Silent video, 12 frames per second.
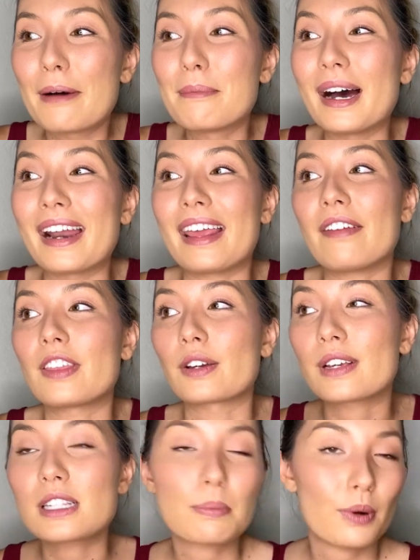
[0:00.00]
But if
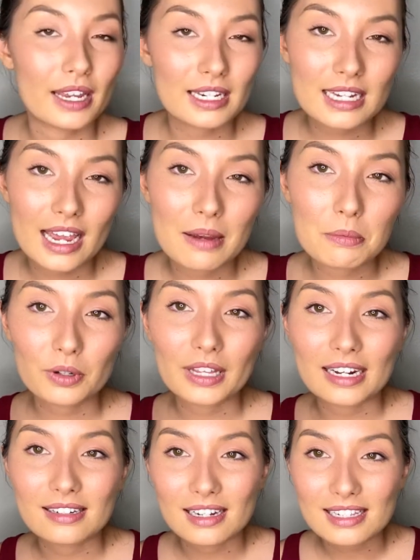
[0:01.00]
there is a point in time where
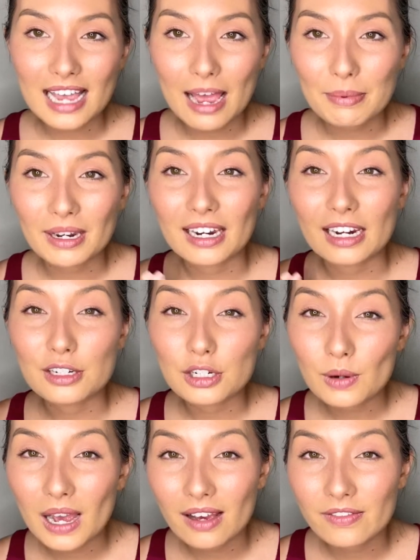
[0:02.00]
that does happen and I
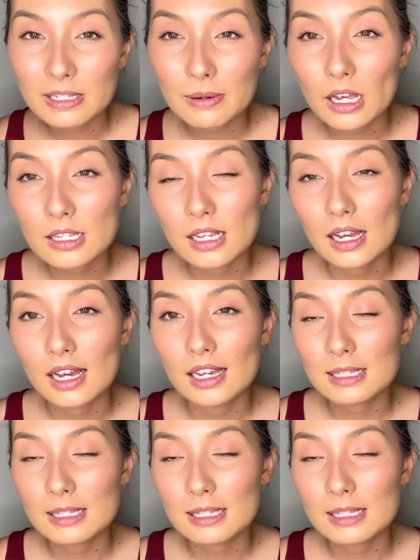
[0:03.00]
do have sp- uh,